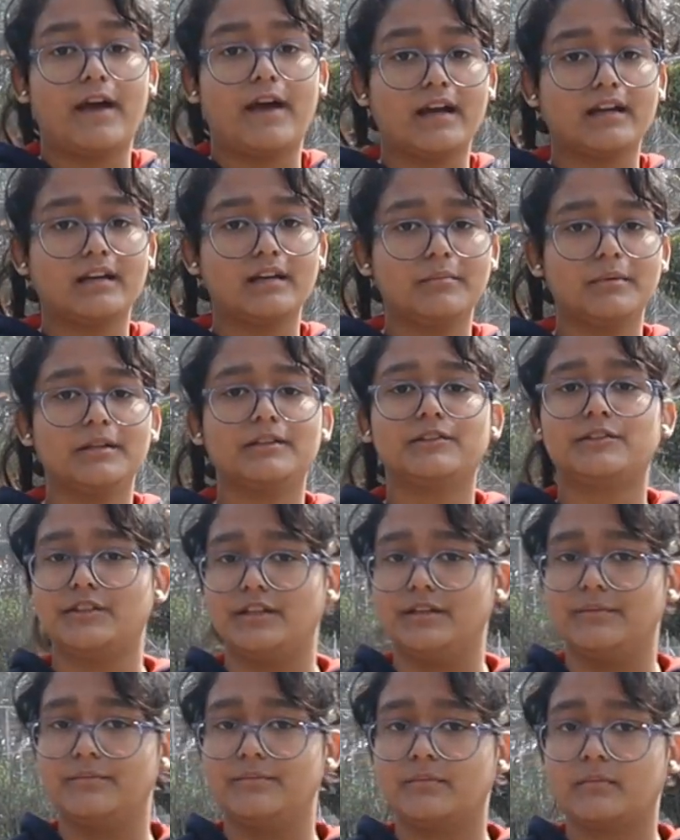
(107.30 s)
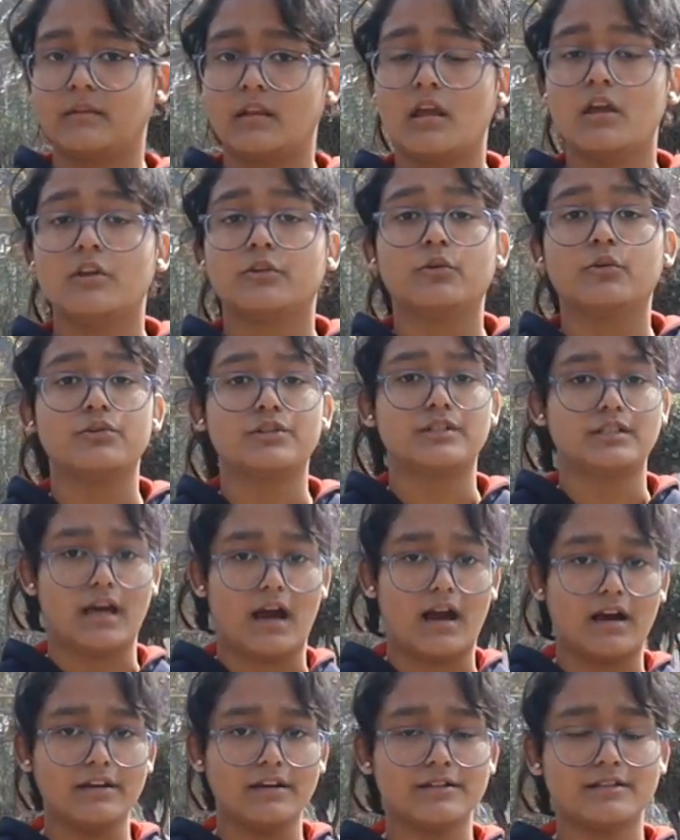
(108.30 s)
Fact number three those
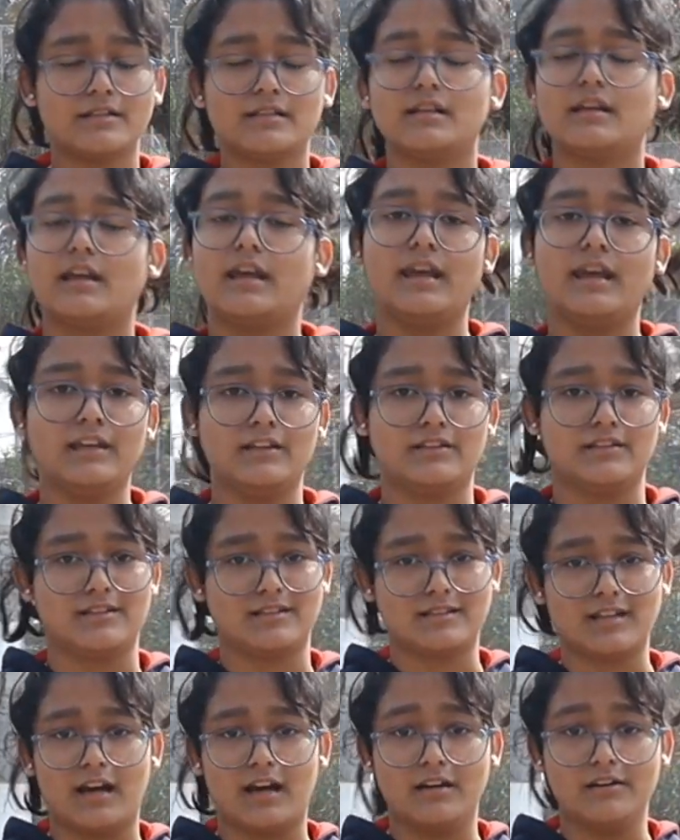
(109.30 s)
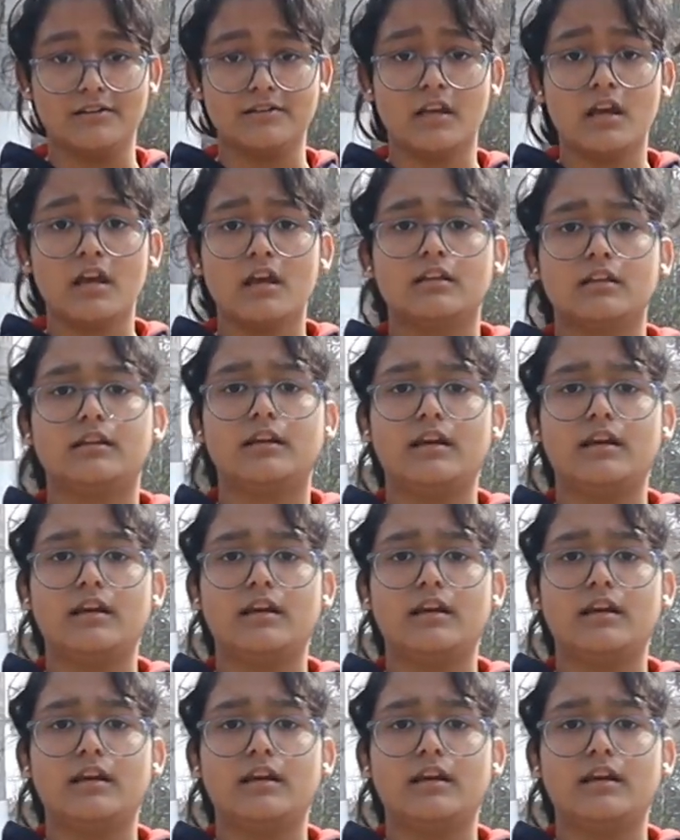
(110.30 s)
stars ain't just stars.